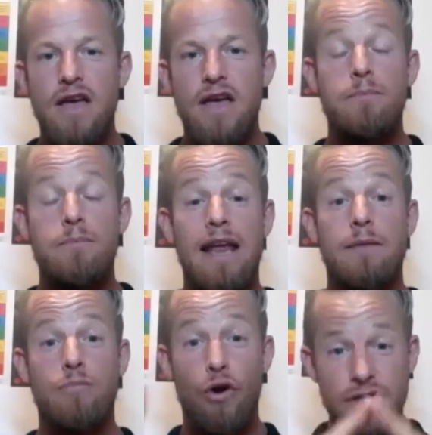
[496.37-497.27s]
that made
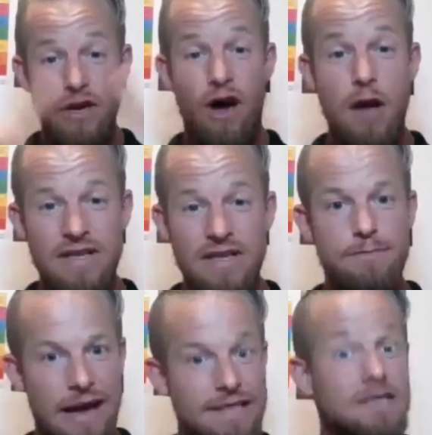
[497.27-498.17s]
both time and
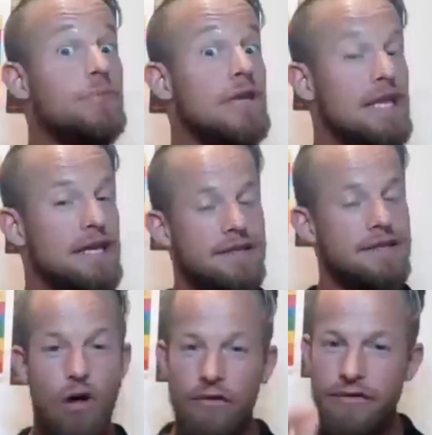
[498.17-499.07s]
space completely
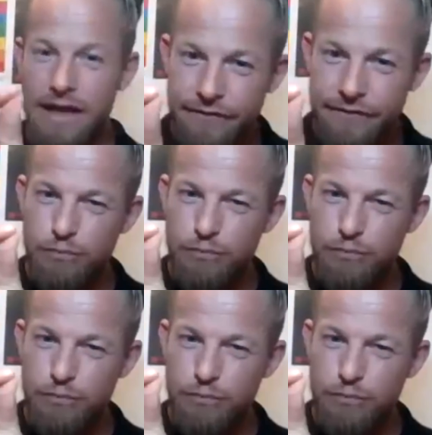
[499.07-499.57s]
dissolve and left you